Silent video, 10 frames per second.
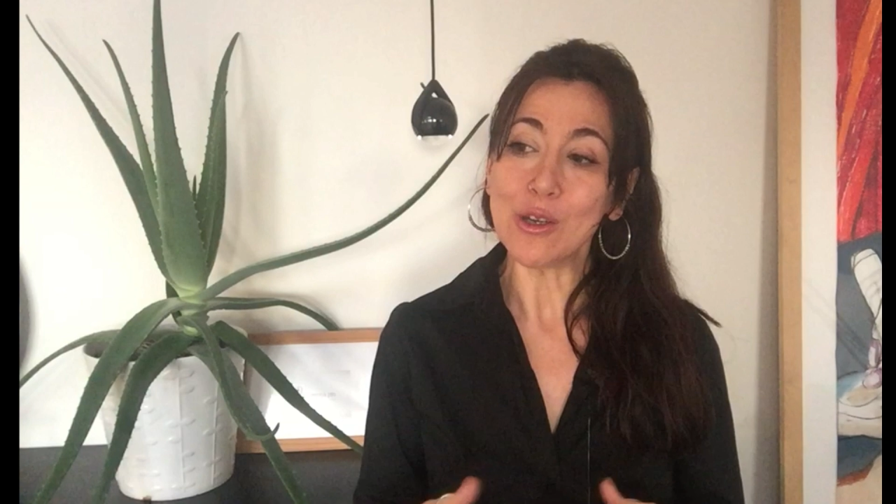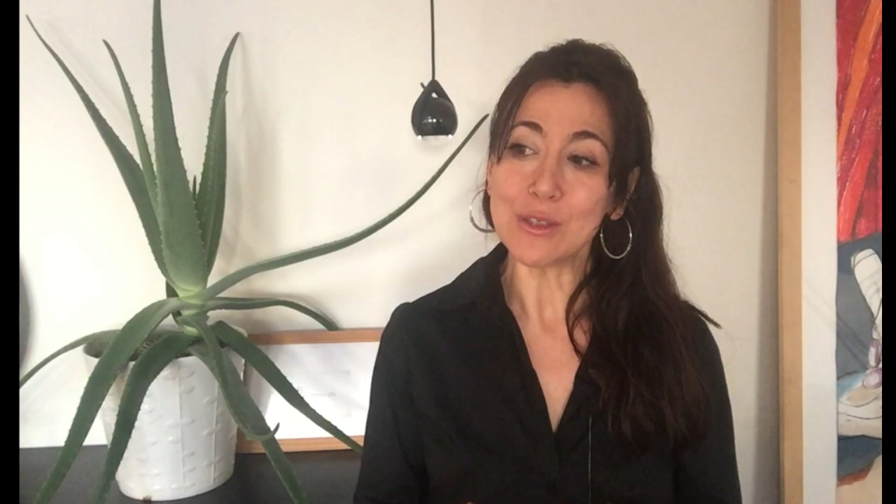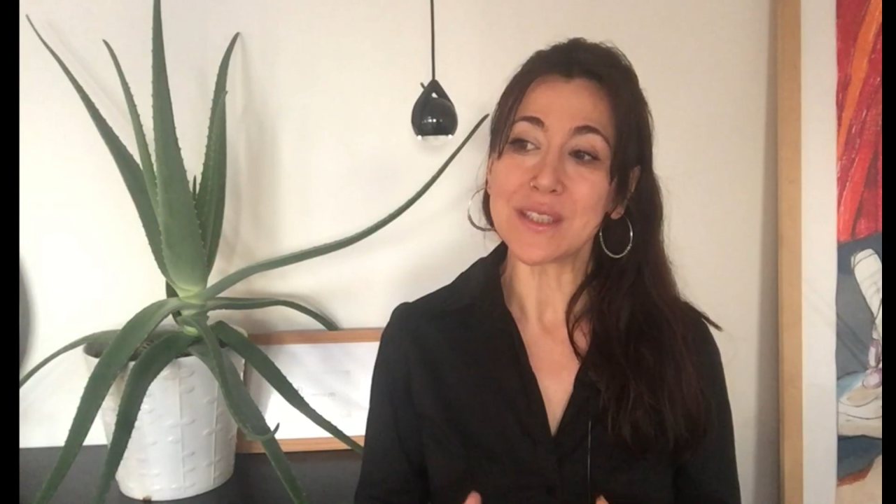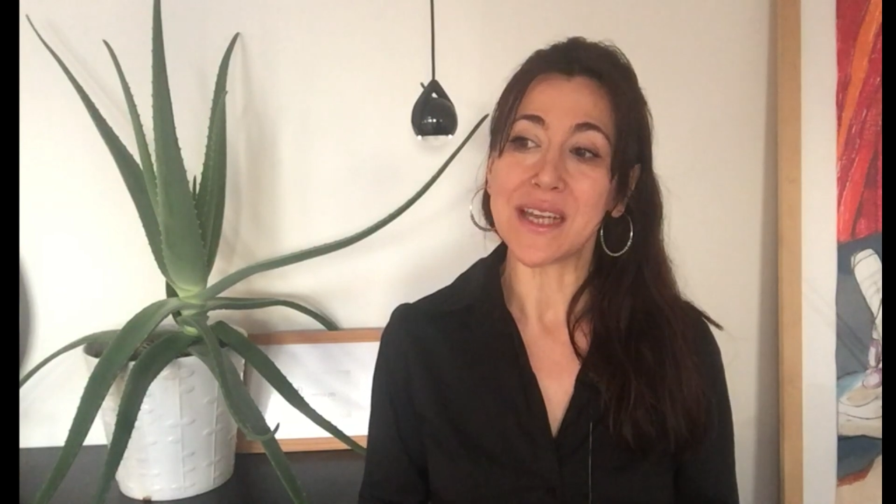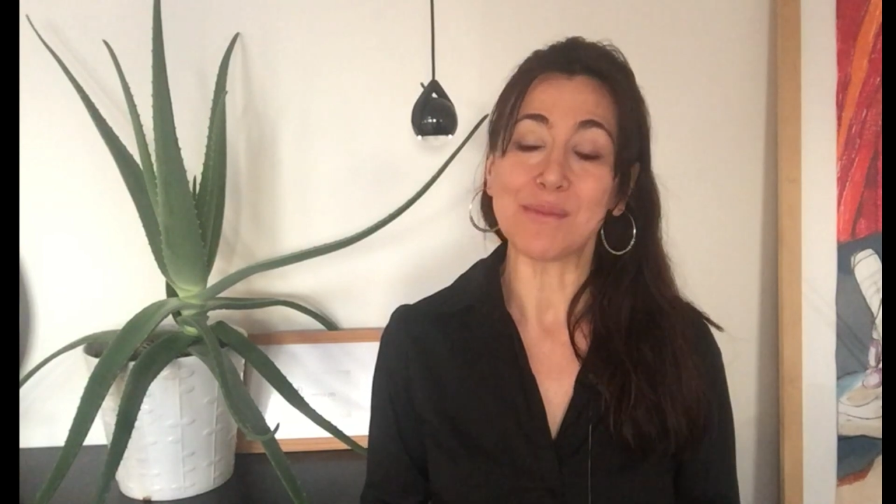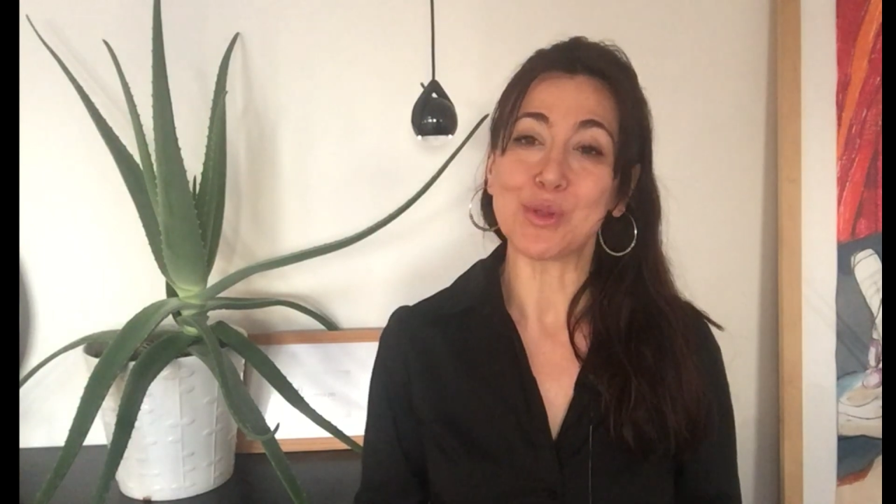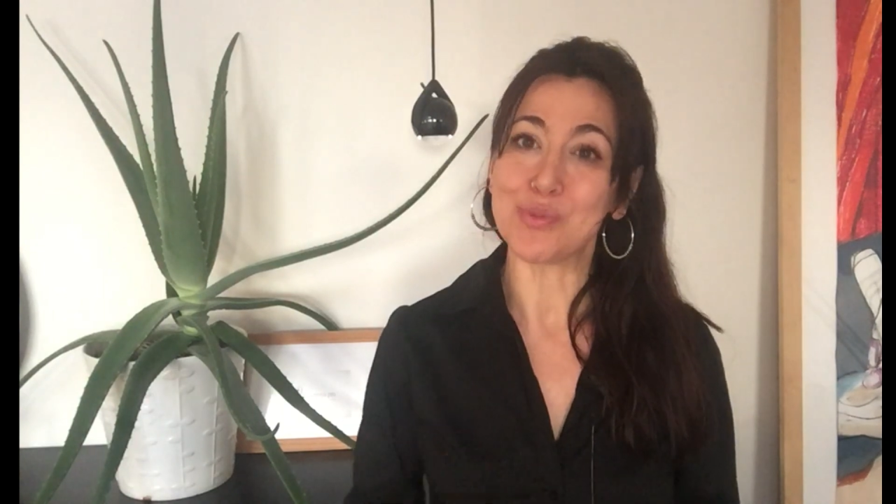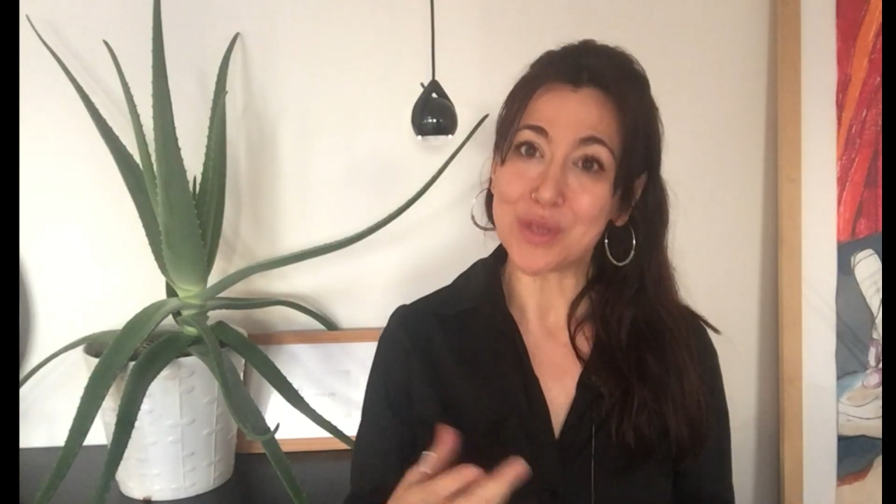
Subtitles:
those times,